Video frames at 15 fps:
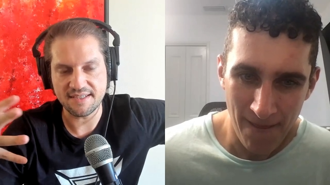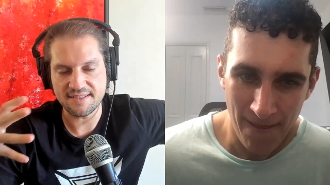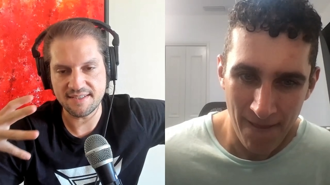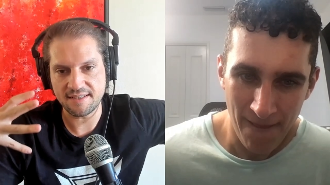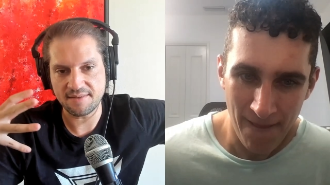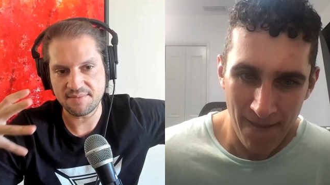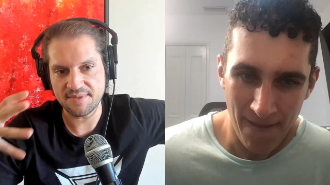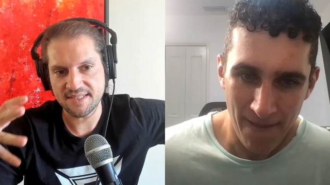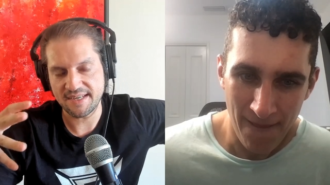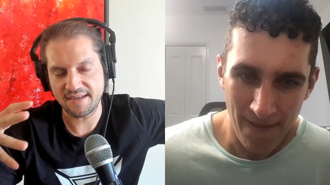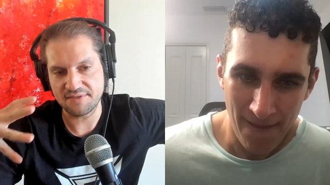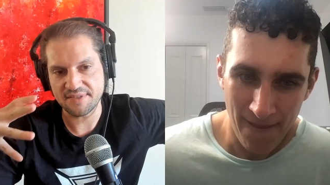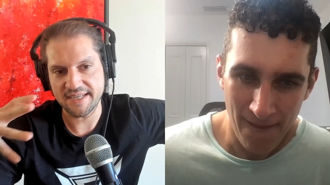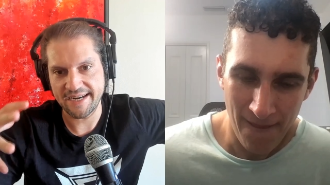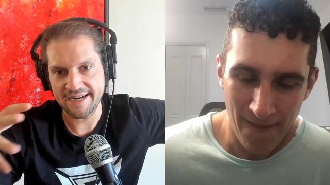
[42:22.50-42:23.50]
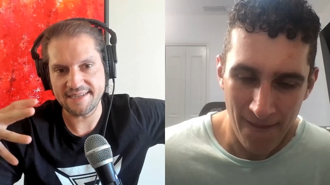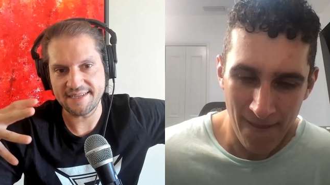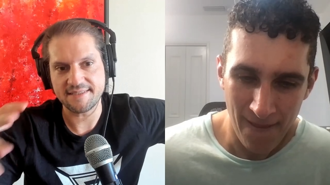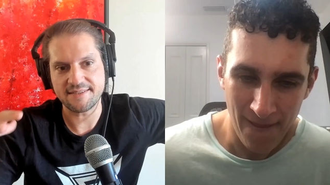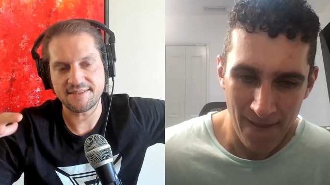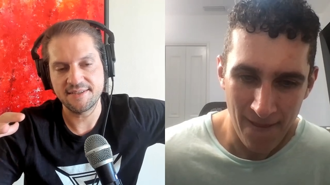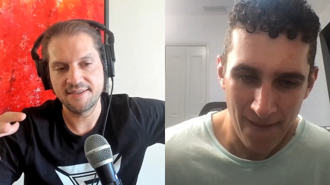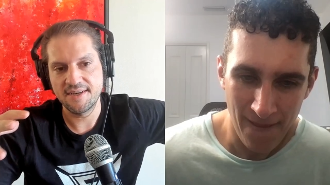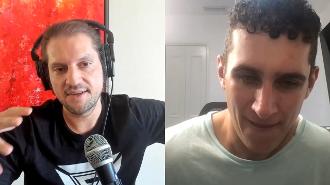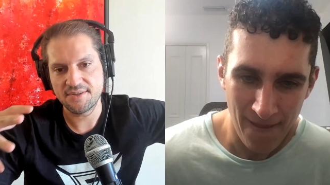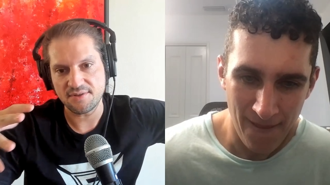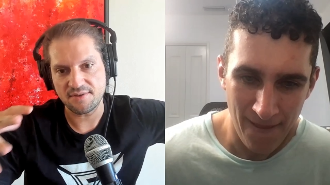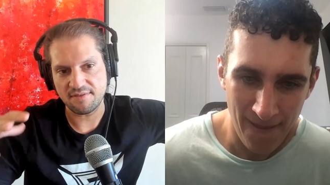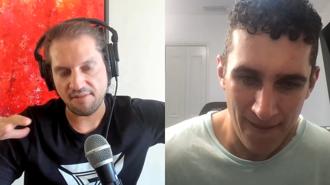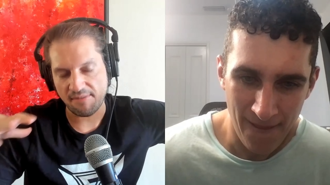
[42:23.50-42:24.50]
Speaker 1: They see themselves as
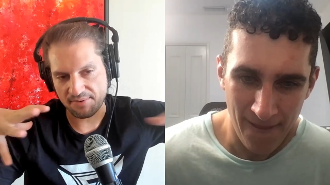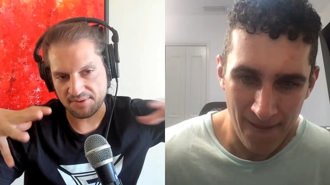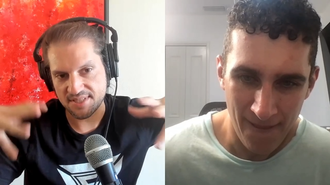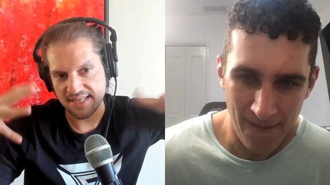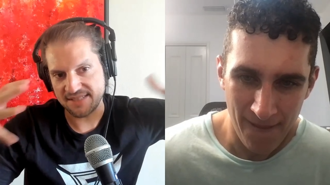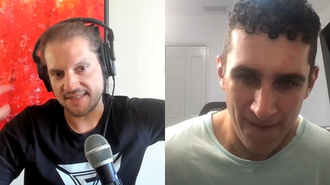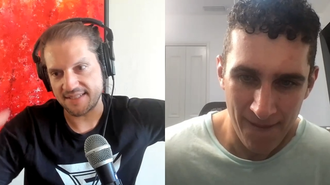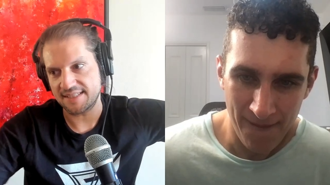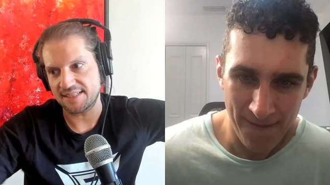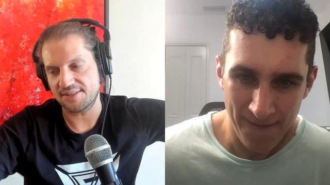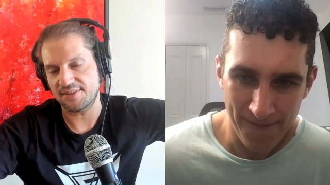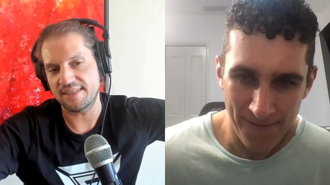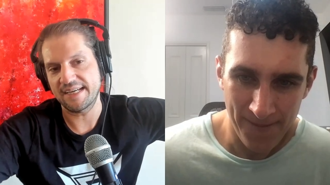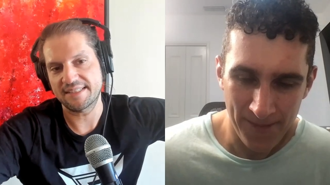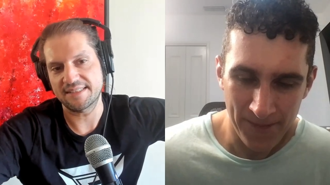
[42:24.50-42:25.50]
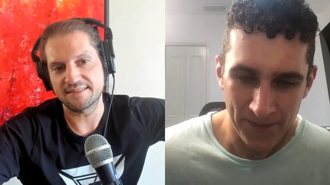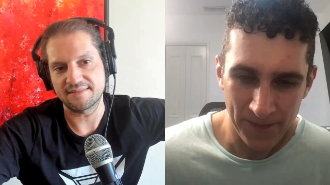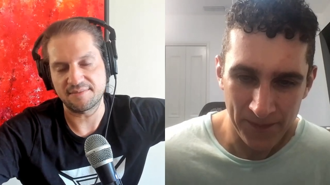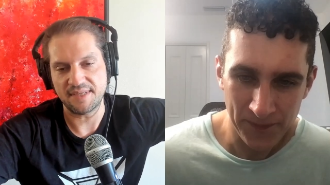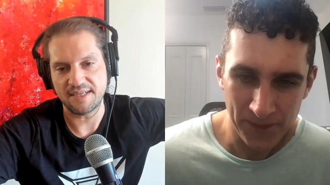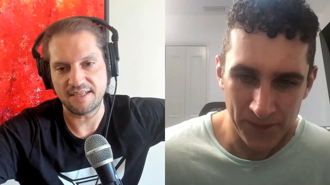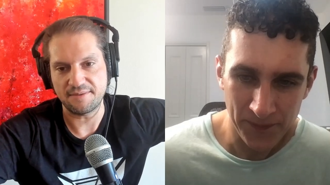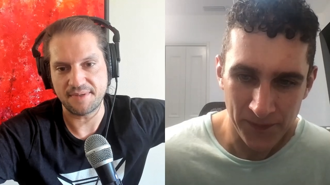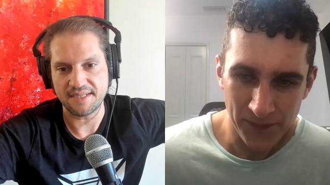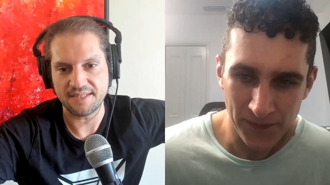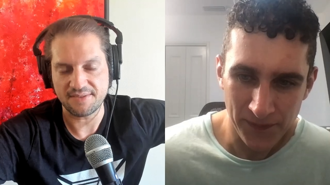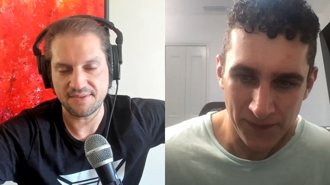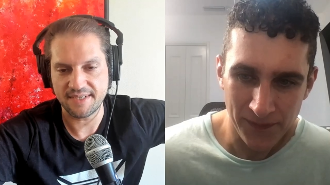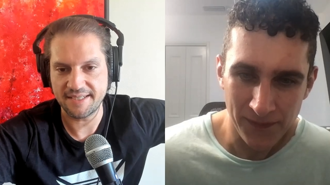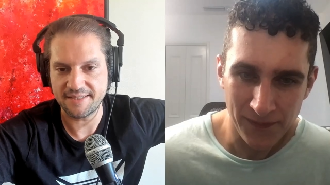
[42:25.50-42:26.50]
sort of representing a collective in many
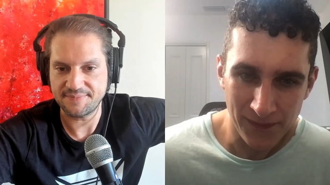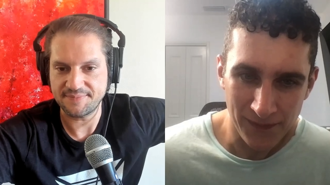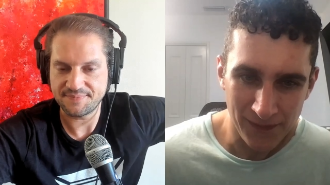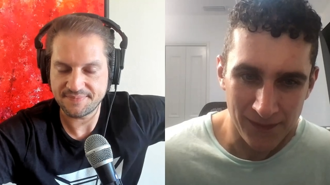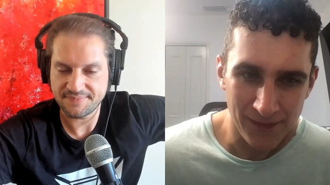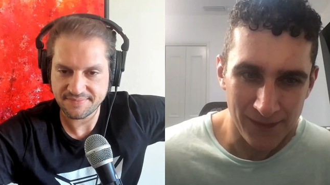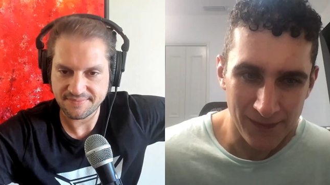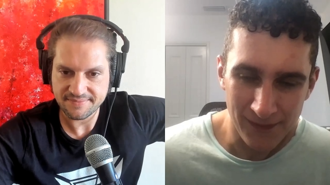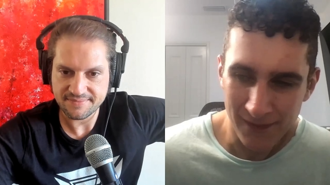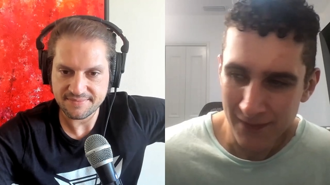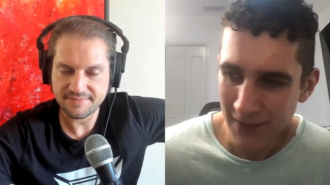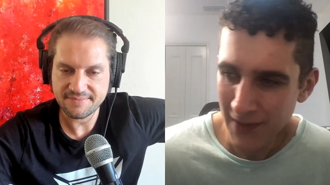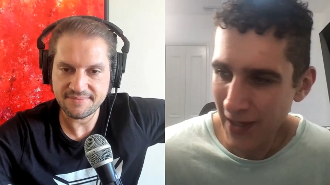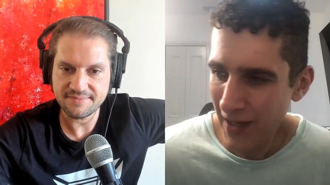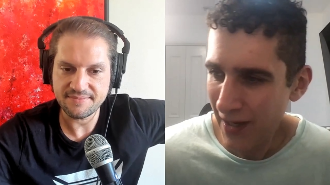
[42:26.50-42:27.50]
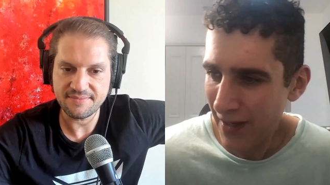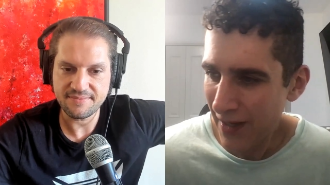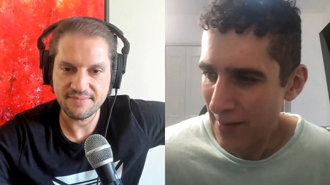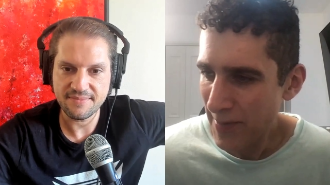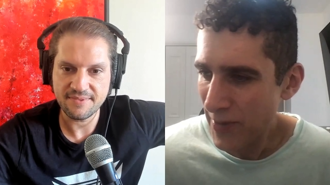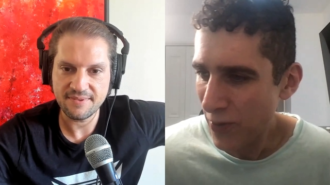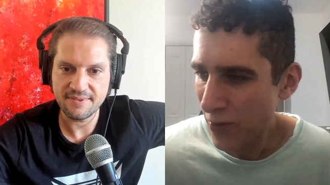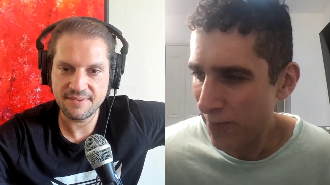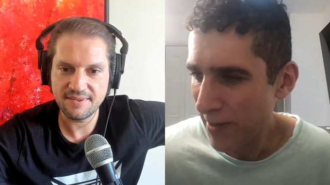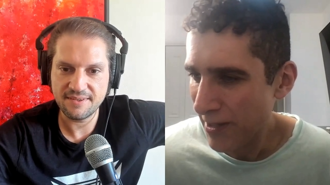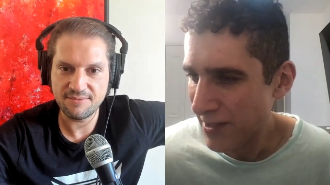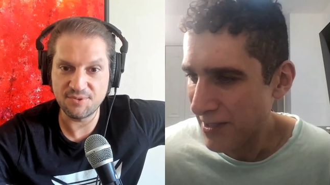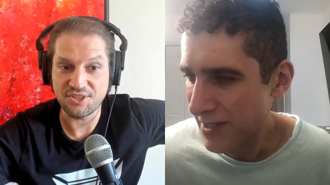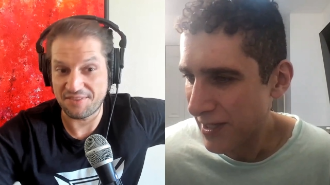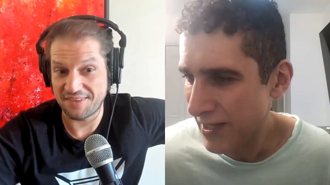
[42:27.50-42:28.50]
ways, right?
Speaker 2: Yeah, I mean the whole
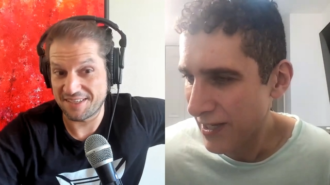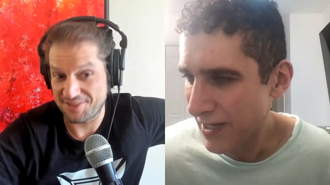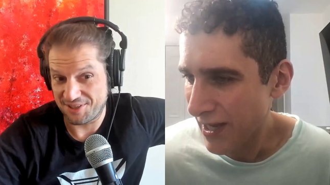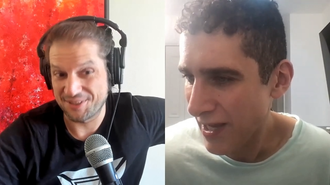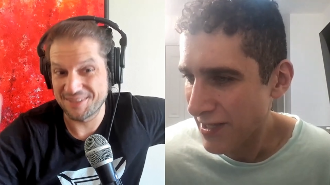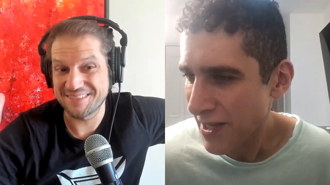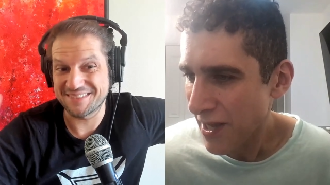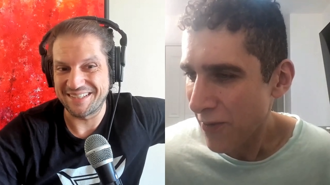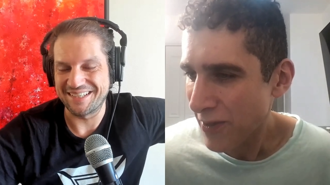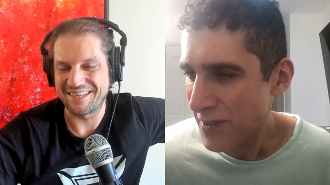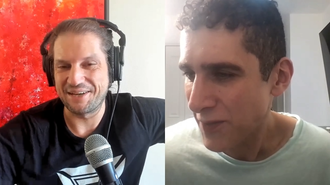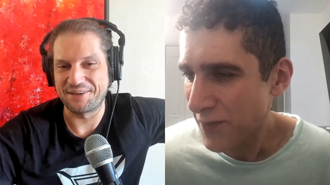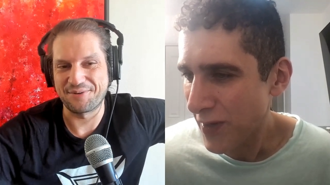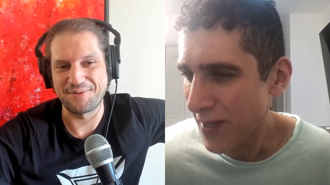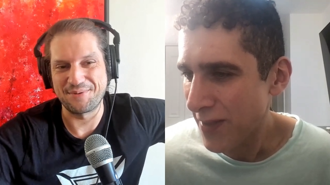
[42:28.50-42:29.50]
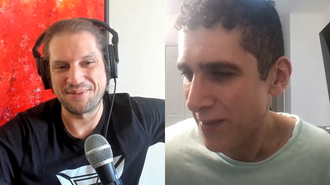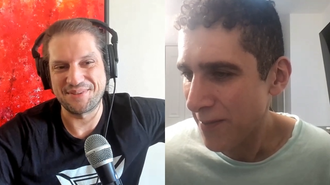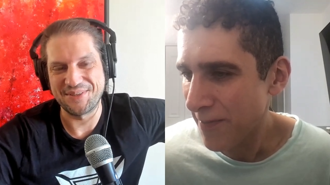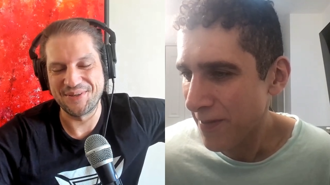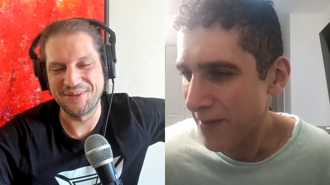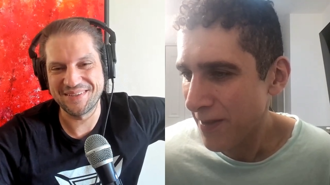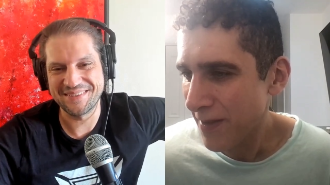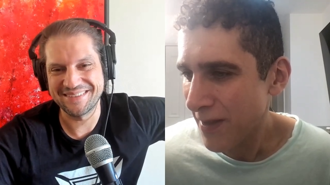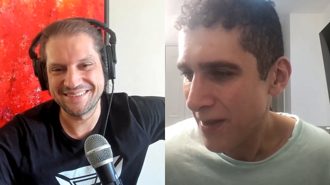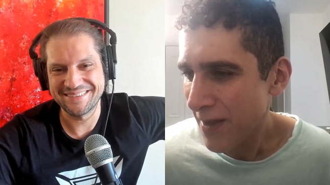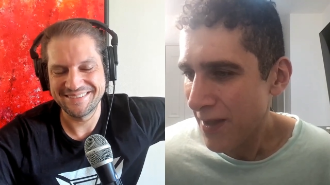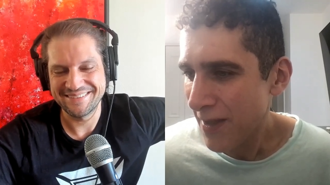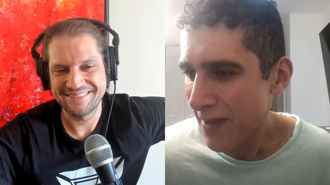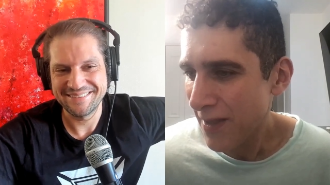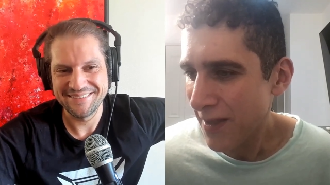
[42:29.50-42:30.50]
Palestinian, which I think is a good thing. I agree with you.
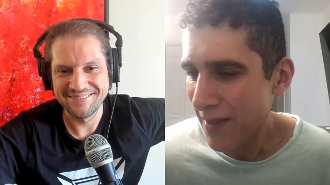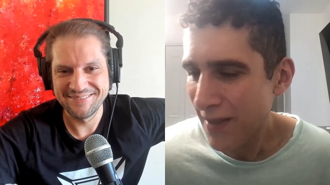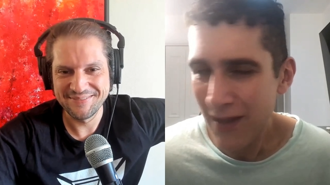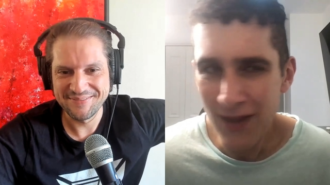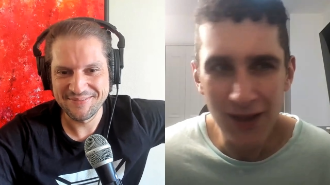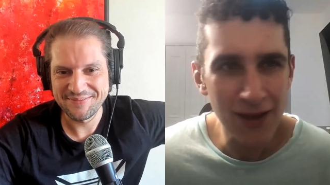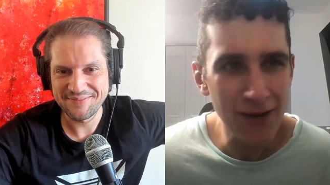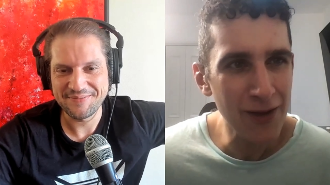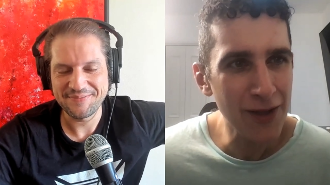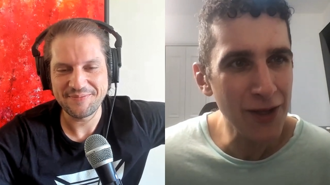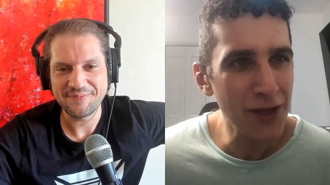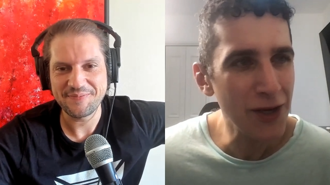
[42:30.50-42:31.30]
yeah,